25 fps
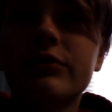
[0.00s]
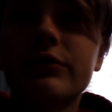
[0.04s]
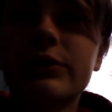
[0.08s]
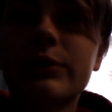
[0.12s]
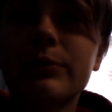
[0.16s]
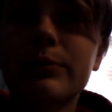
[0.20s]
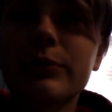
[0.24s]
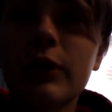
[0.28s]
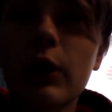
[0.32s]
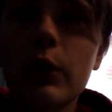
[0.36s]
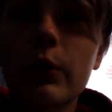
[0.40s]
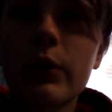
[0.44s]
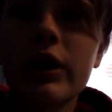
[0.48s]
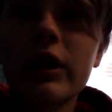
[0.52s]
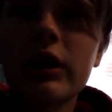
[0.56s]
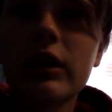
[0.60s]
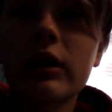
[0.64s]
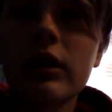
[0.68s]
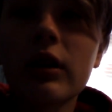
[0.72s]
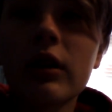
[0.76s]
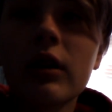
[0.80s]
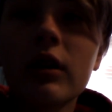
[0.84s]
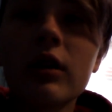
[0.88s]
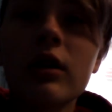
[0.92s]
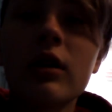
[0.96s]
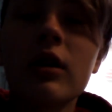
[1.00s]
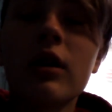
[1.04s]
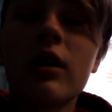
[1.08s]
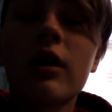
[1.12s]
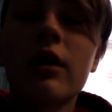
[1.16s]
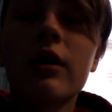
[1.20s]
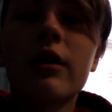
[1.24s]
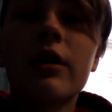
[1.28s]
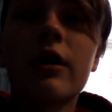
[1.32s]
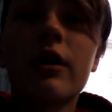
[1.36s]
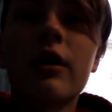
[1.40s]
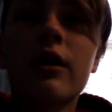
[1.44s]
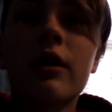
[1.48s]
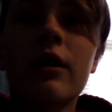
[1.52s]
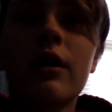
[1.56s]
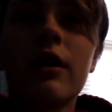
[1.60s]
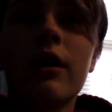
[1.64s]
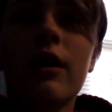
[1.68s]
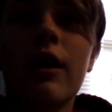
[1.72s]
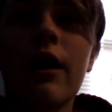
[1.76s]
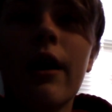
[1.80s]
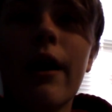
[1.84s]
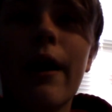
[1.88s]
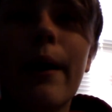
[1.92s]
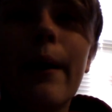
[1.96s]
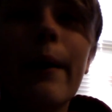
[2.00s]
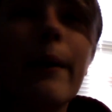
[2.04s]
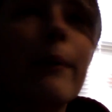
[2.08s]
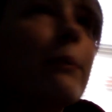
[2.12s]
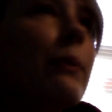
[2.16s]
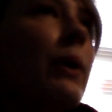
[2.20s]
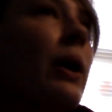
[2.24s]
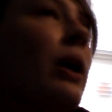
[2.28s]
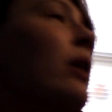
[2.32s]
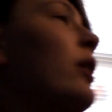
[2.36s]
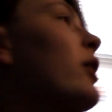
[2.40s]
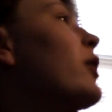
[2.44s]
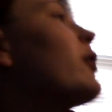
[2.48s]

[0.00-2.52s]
from loading. Um,